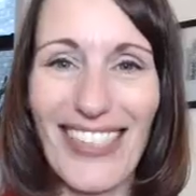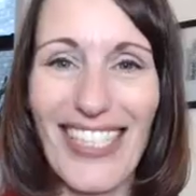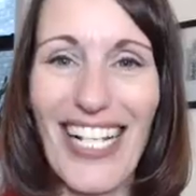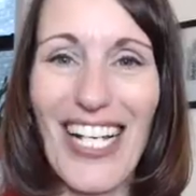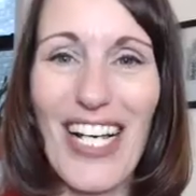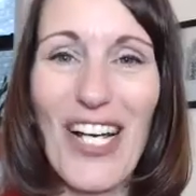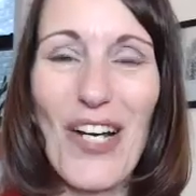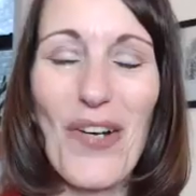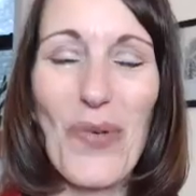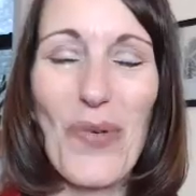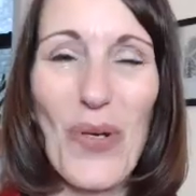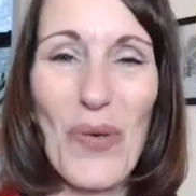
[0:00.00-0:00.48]

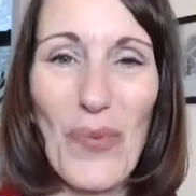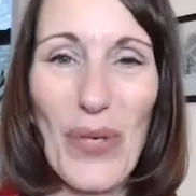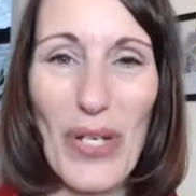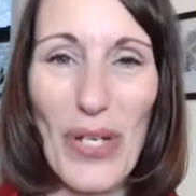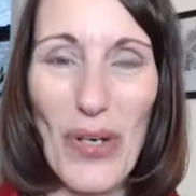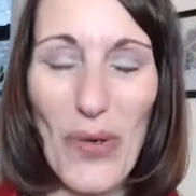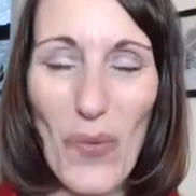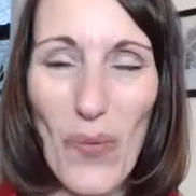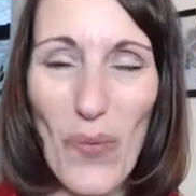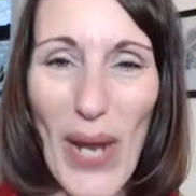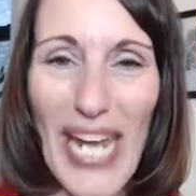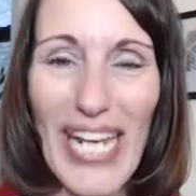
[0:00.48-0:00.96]
When we
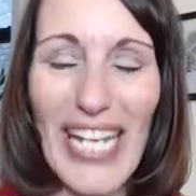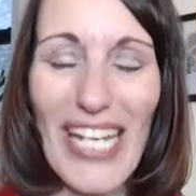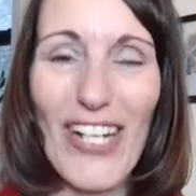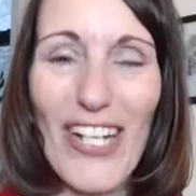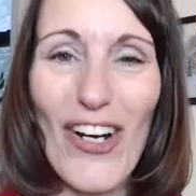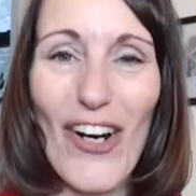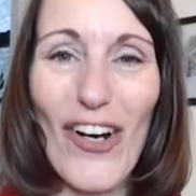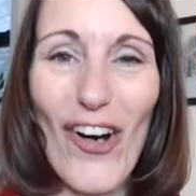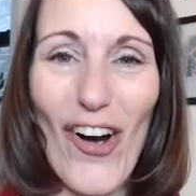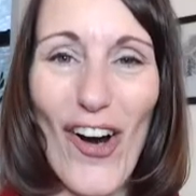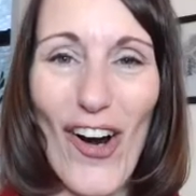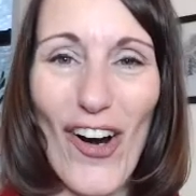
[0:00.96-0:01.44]
awaken
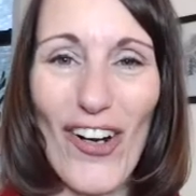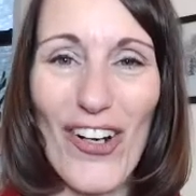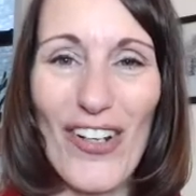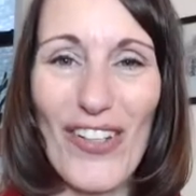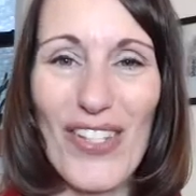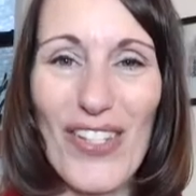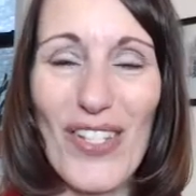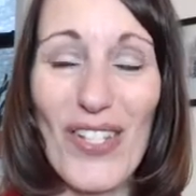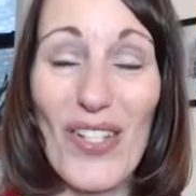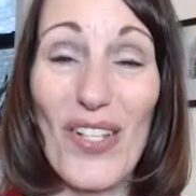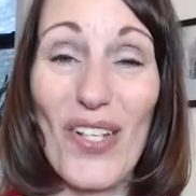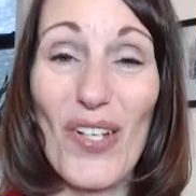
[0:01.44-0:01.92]
our
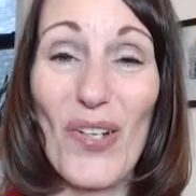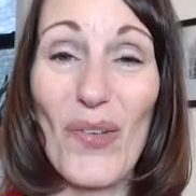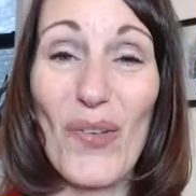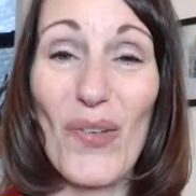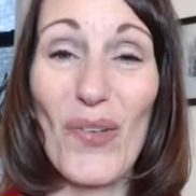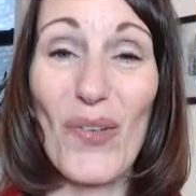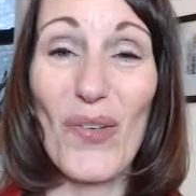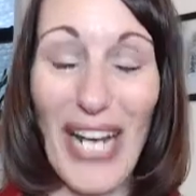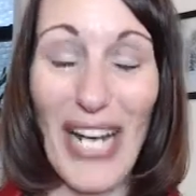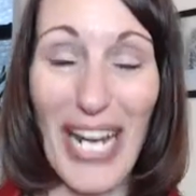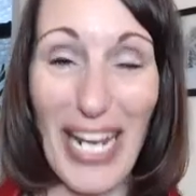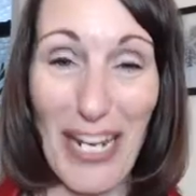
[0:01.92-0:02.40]
hearts, we
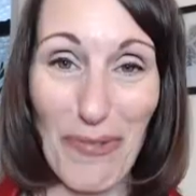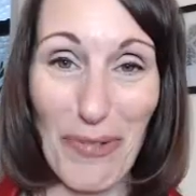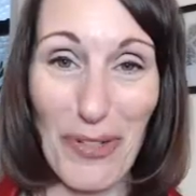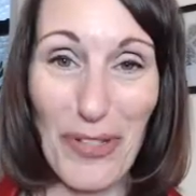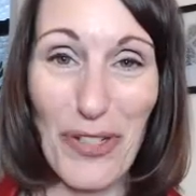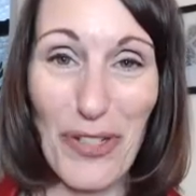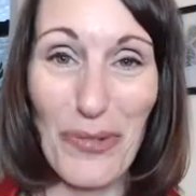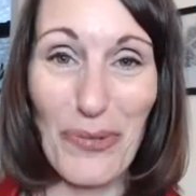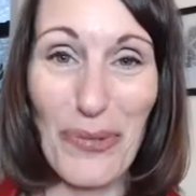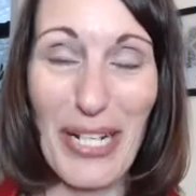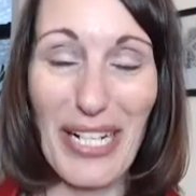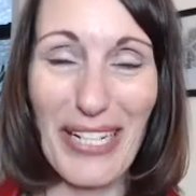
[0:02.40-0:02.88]
are able
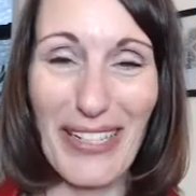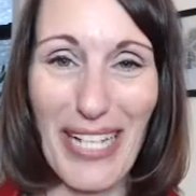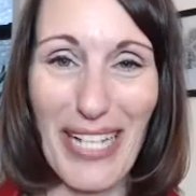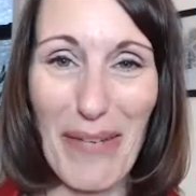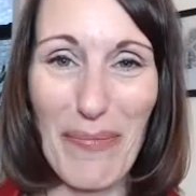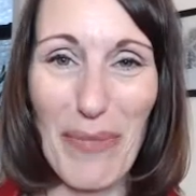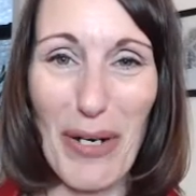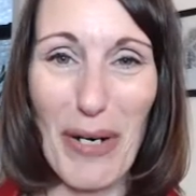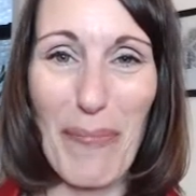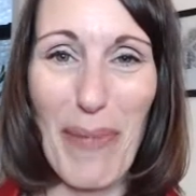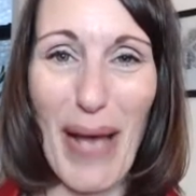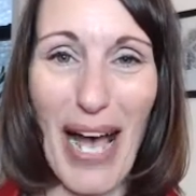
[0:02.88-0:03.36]
to reclaim
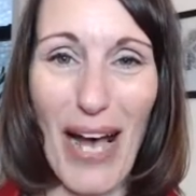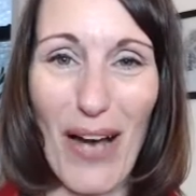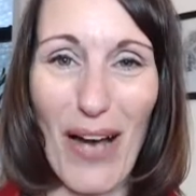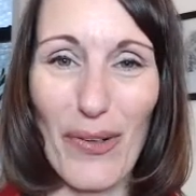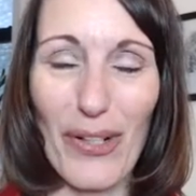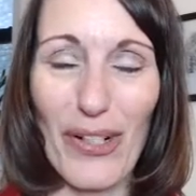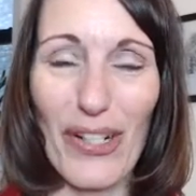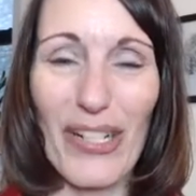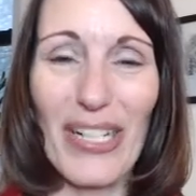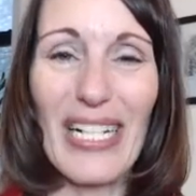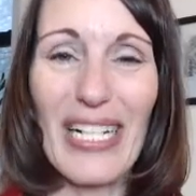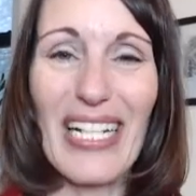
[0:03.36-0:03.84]
our
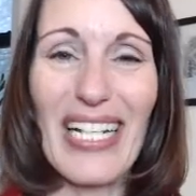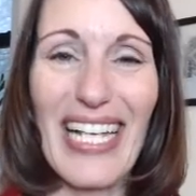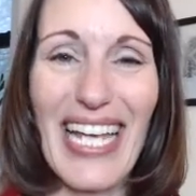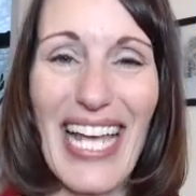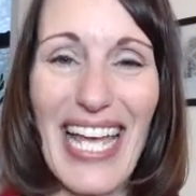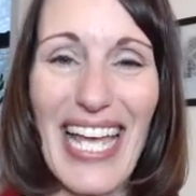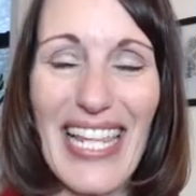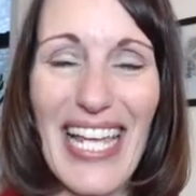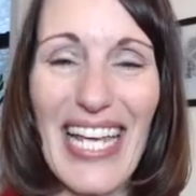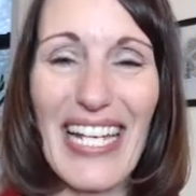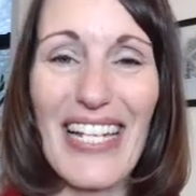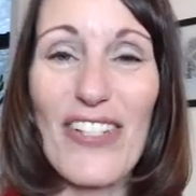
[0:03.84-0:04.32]
power.
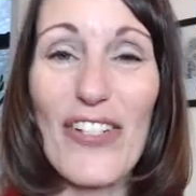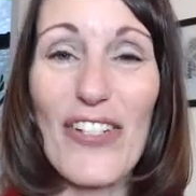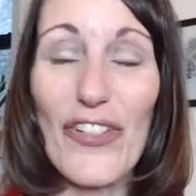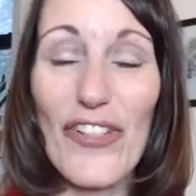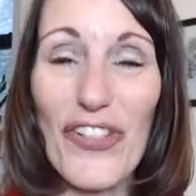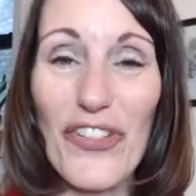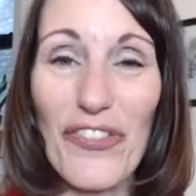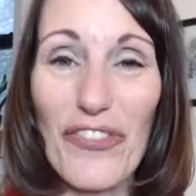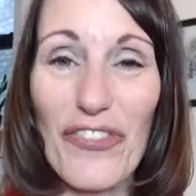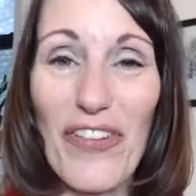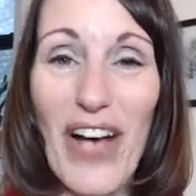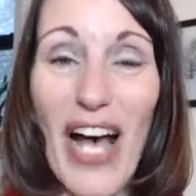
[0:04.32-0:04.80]
And that is our
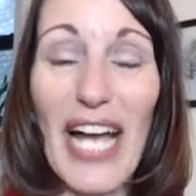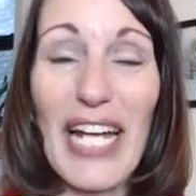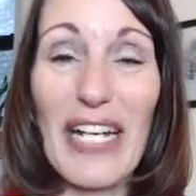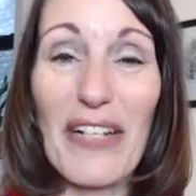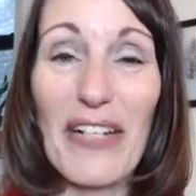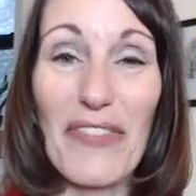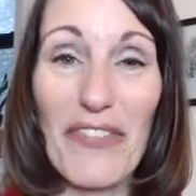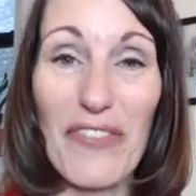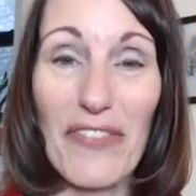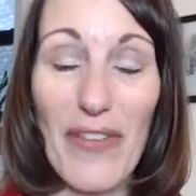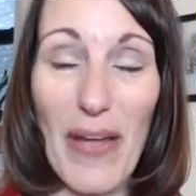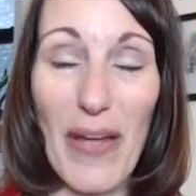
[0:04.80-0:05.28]
divine
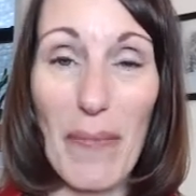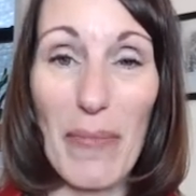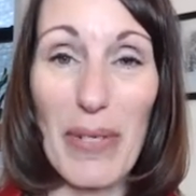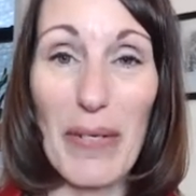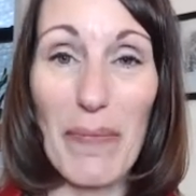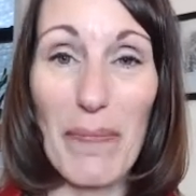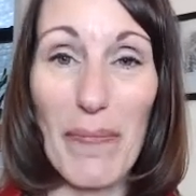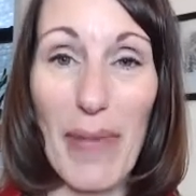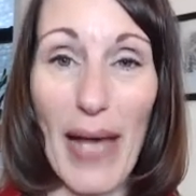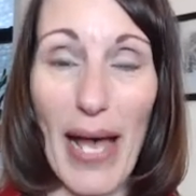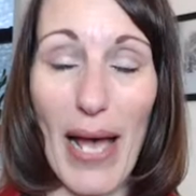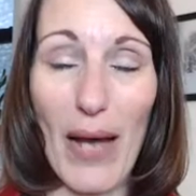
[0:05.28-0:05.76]

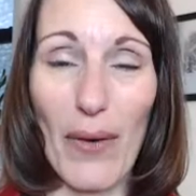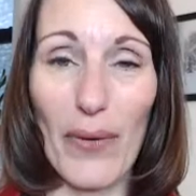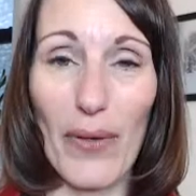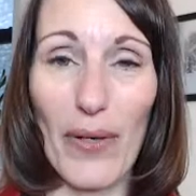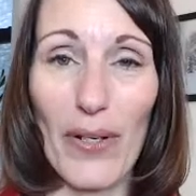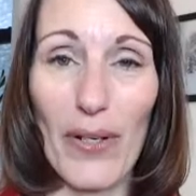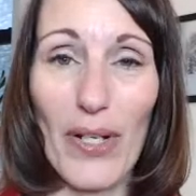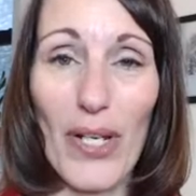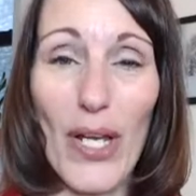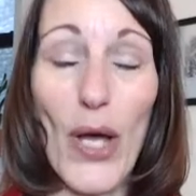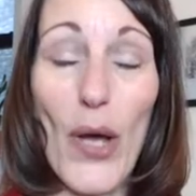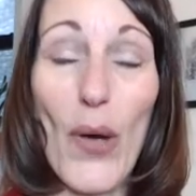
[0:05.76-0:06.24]
feminine power,
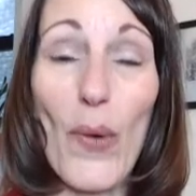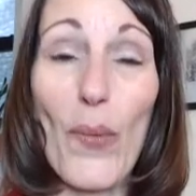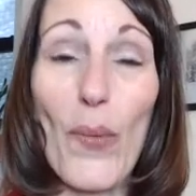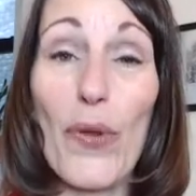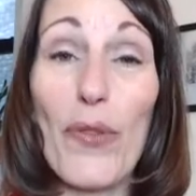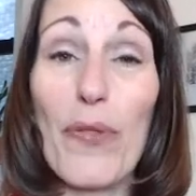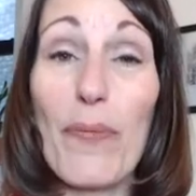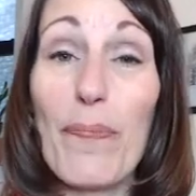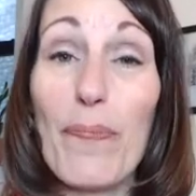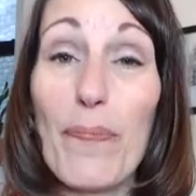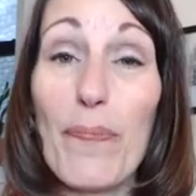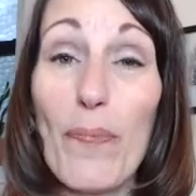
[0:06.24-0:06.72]
with
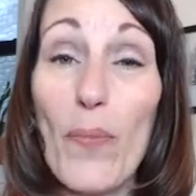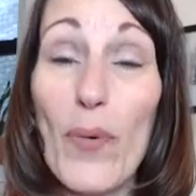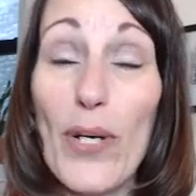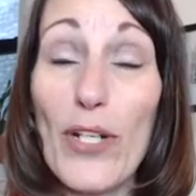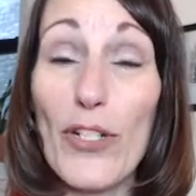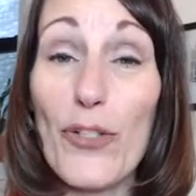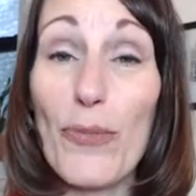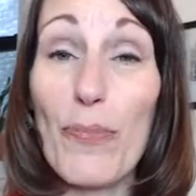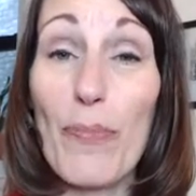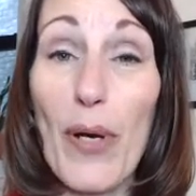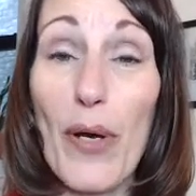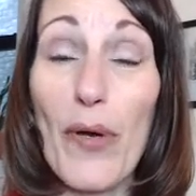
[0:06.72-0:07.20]

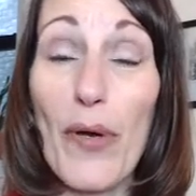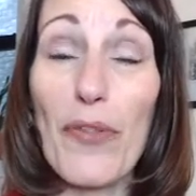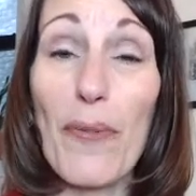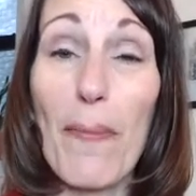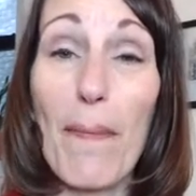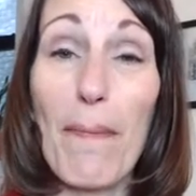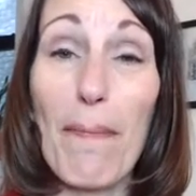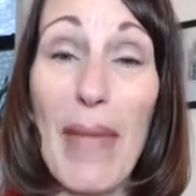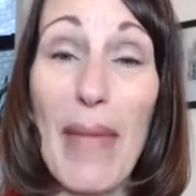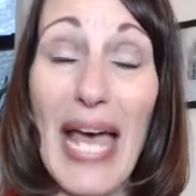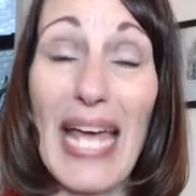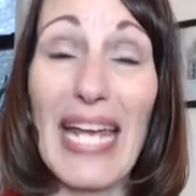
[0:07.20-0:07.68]
which both
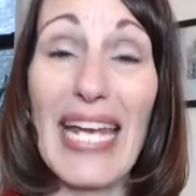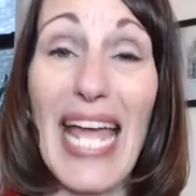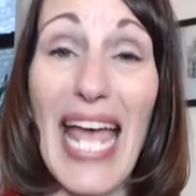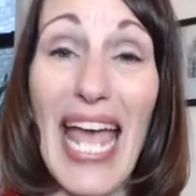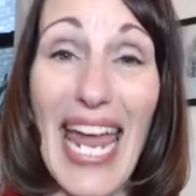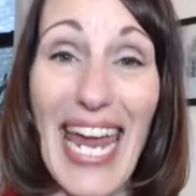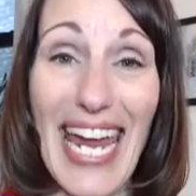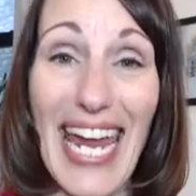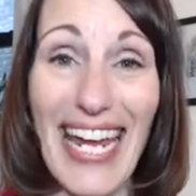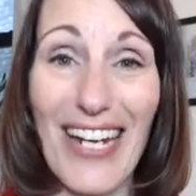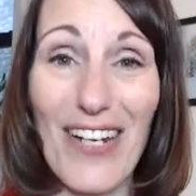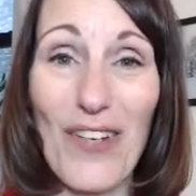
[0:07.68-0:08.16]
men
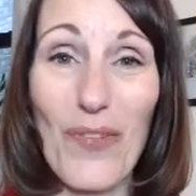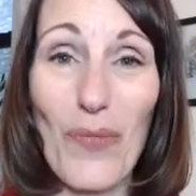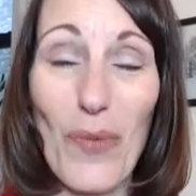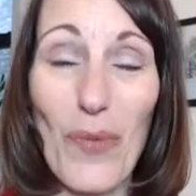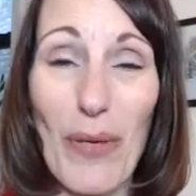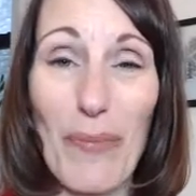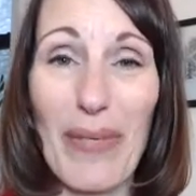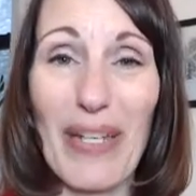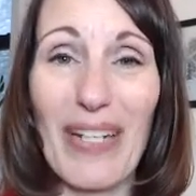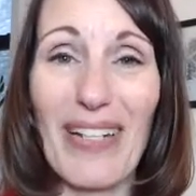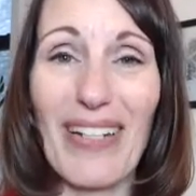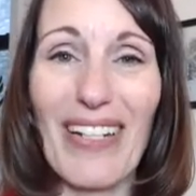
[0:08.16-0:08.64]
and
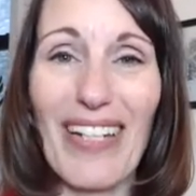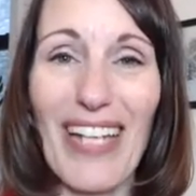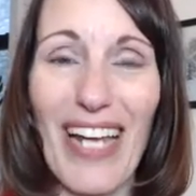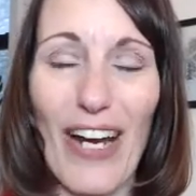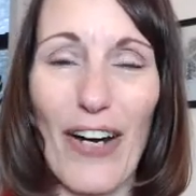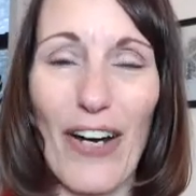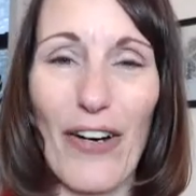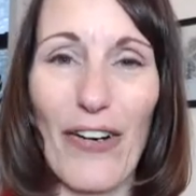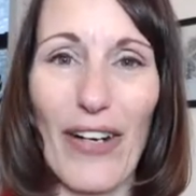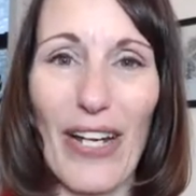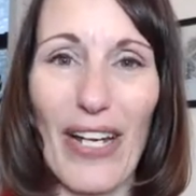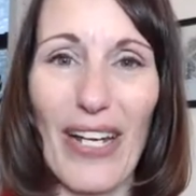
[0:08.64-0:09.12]
women
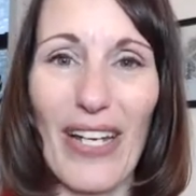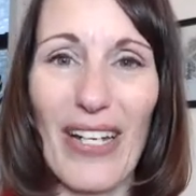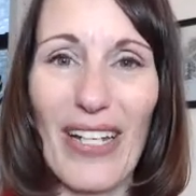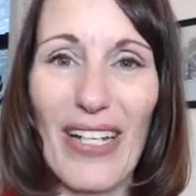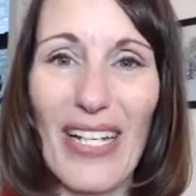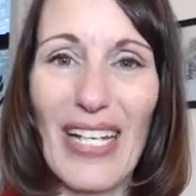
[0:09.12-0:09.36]
carry.